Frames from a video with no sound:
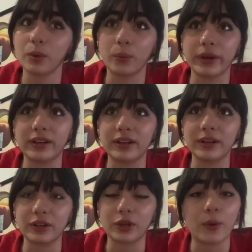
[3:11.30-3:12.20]

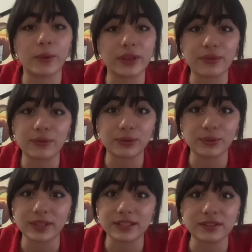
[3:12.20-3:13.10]
were going
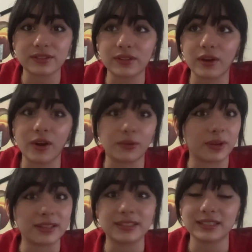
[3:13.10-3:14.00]
through this
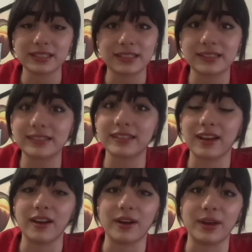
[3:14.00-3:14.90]
horrendous
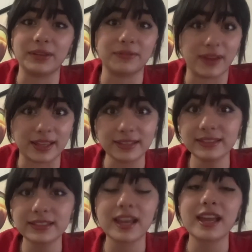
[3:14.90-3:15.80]

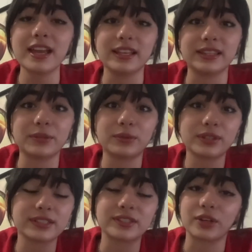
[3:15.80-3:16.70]
event, they
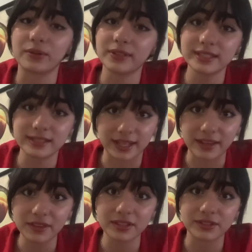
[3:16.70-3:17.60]
were starving to
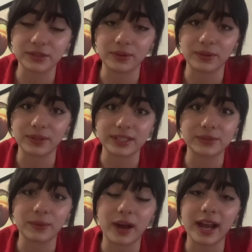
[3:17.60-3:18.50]
death, so
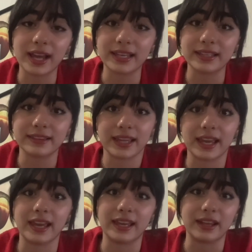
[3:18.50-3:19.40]
that's why
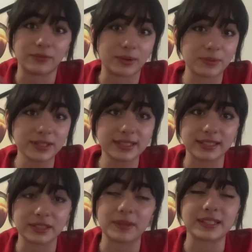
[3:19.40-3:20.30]
they are
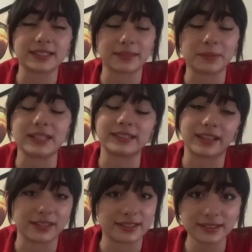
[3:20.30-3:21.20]
represented by
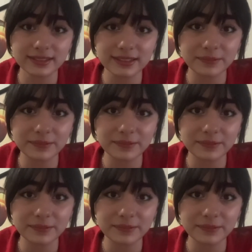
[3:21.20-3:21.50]
skeletons.